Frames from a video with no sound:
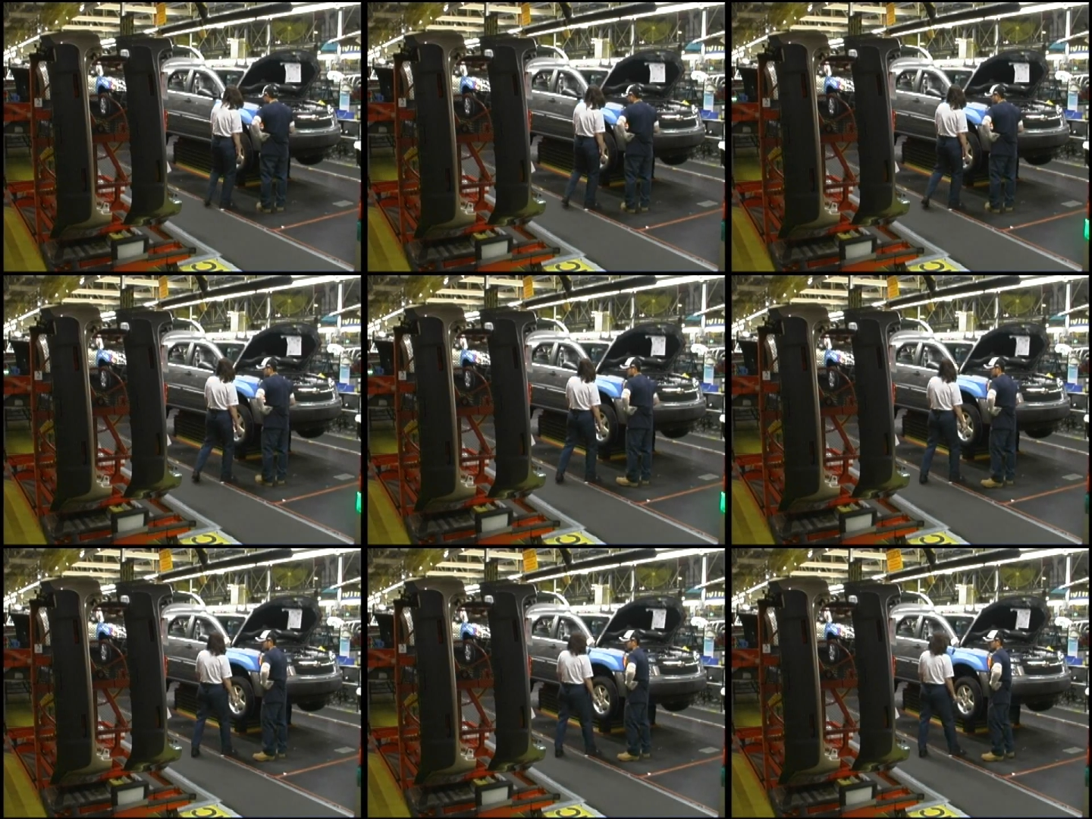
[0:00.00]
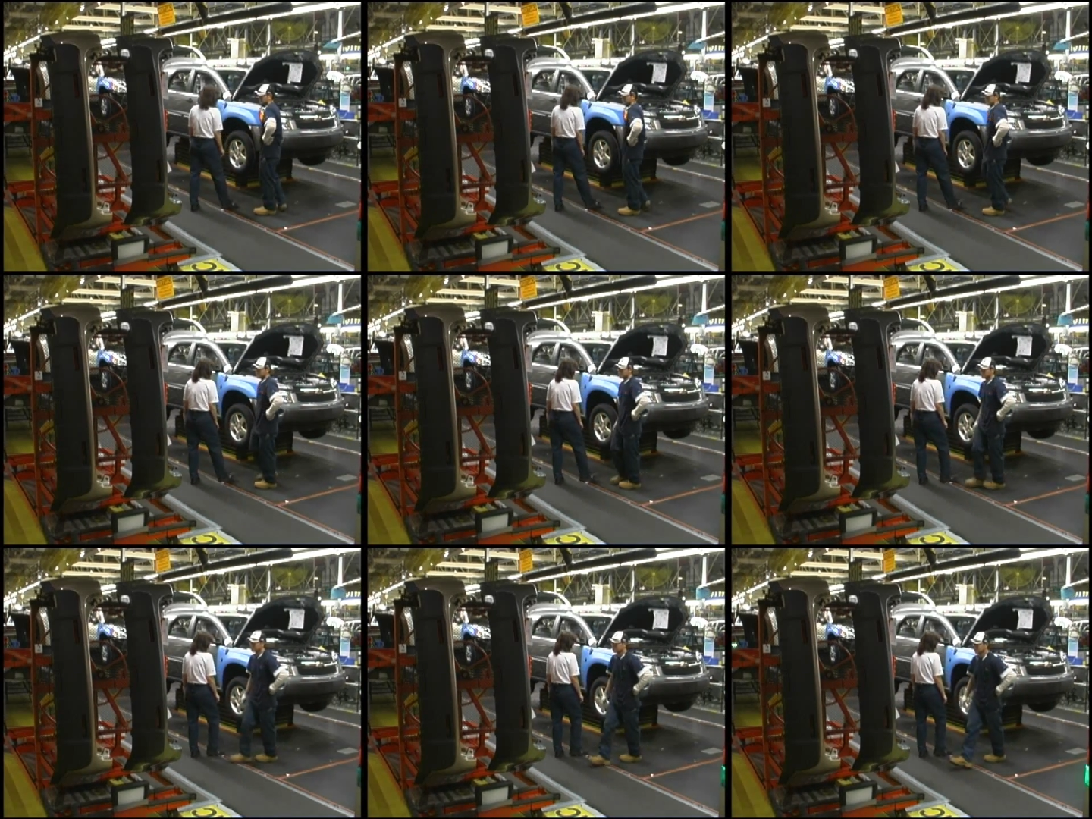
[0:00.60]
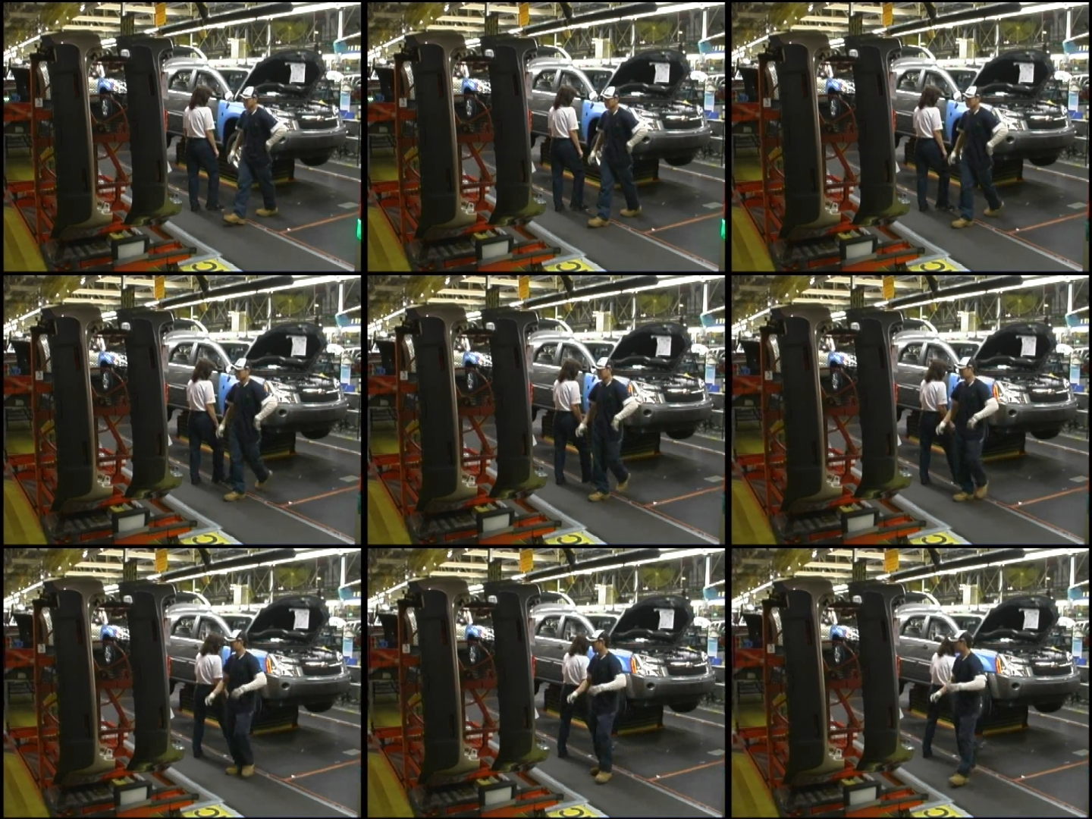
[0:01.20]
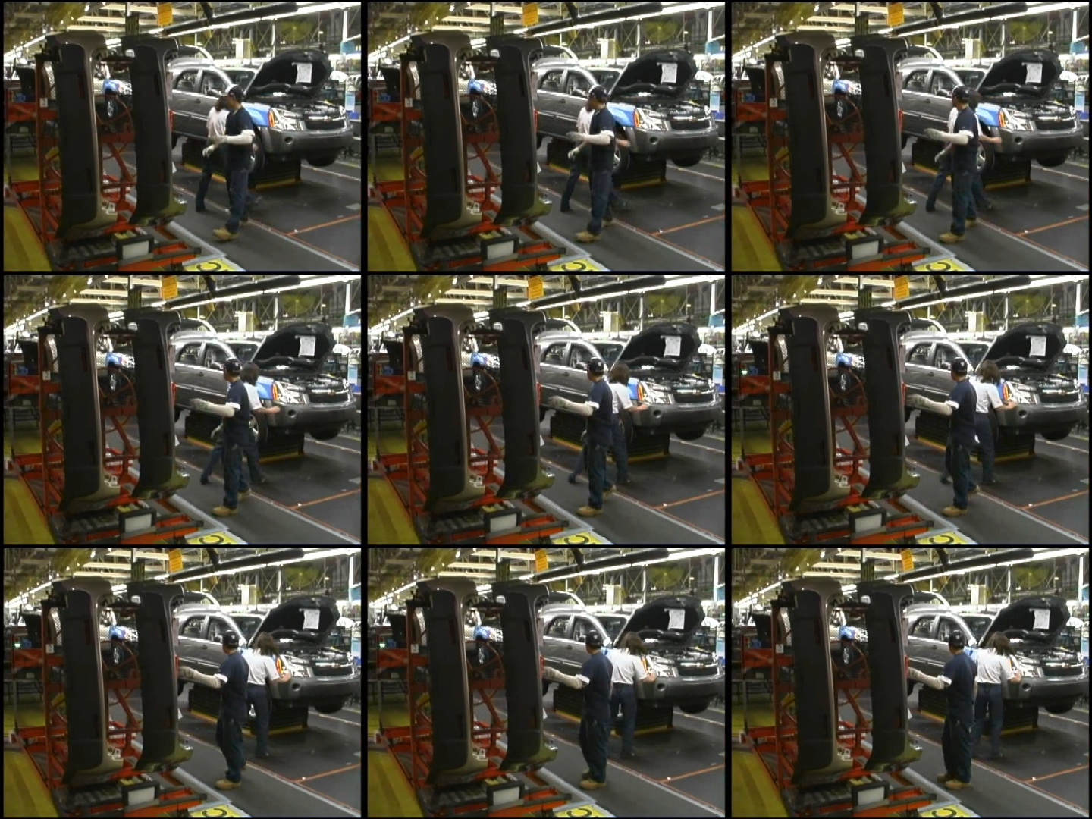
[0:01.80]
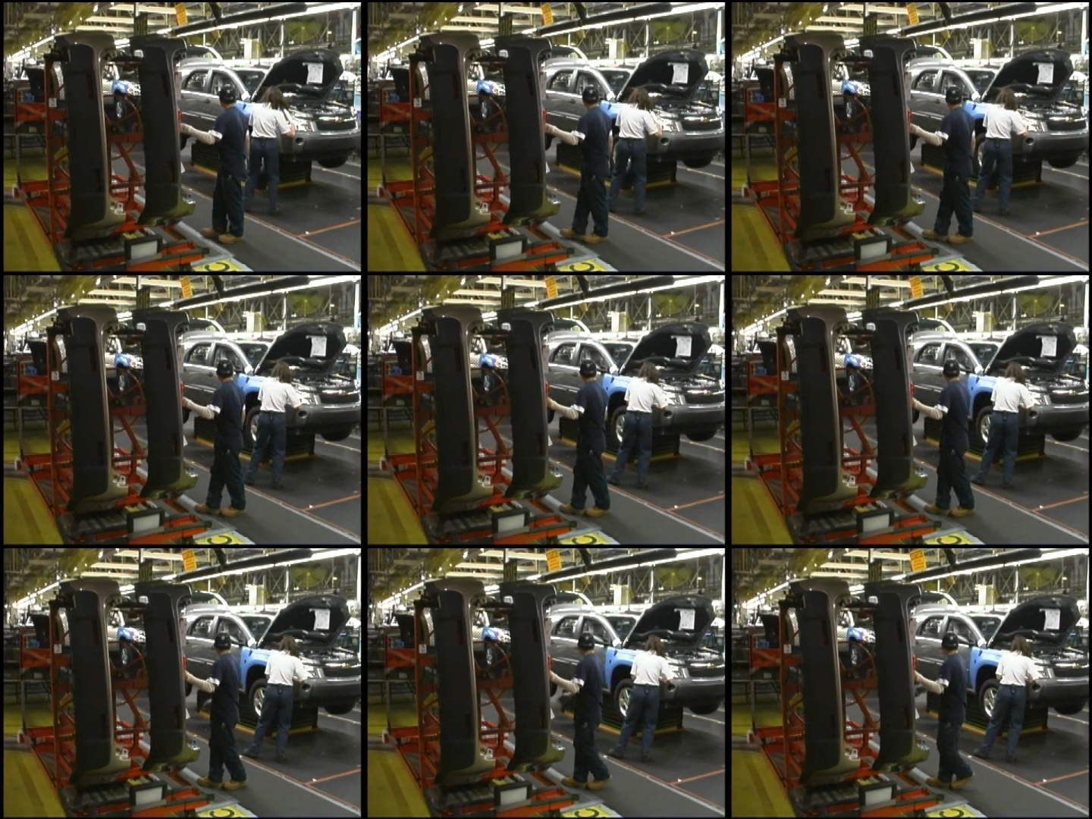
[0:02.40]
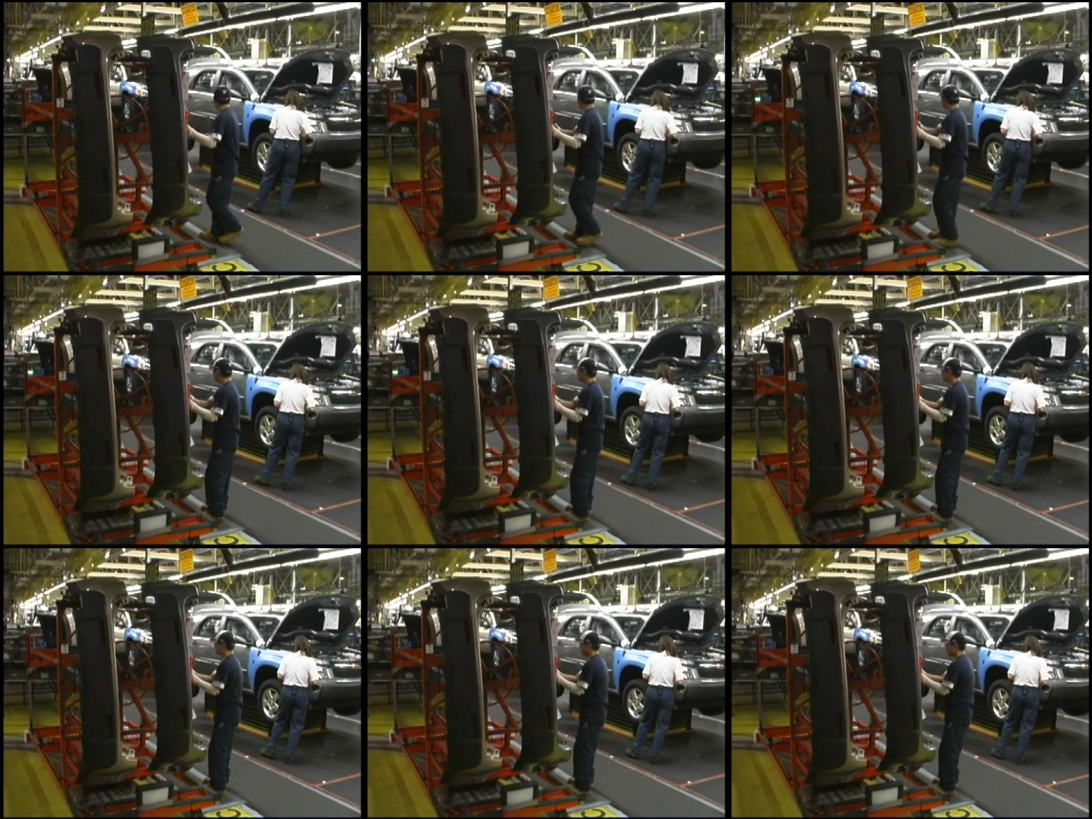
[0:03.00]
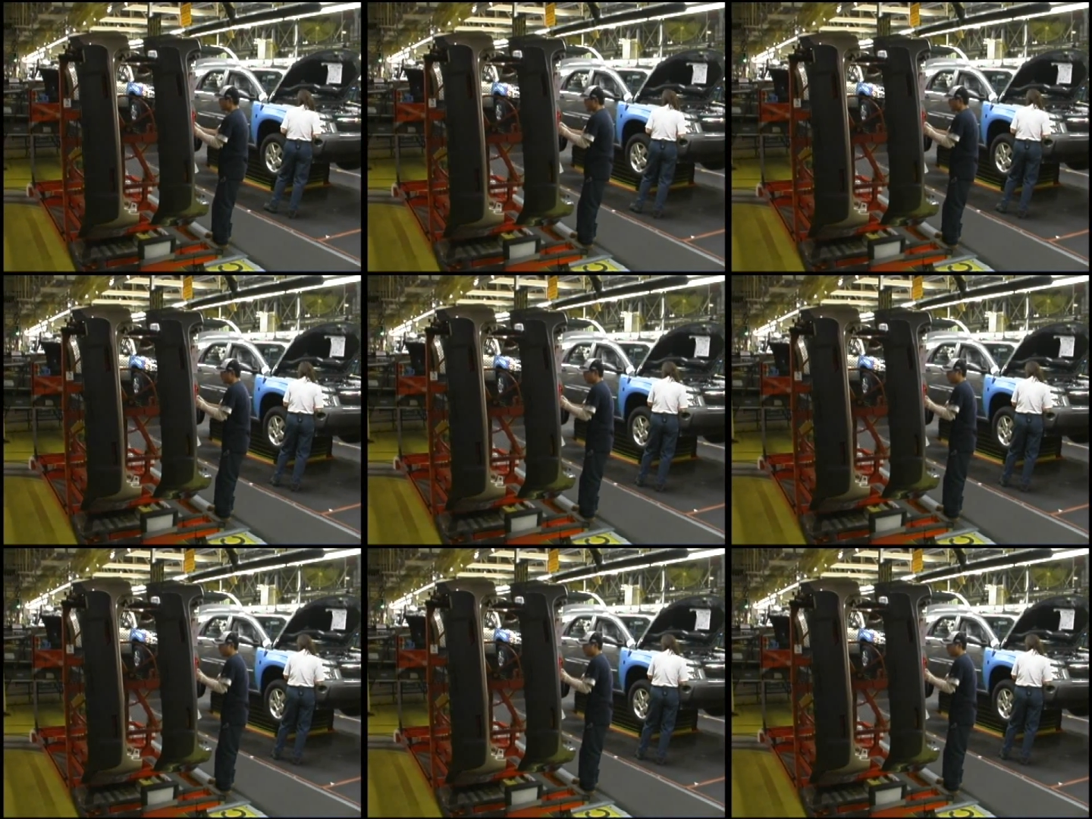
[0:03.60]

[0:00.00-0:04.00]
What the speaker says: Nobody's mouth can be seen.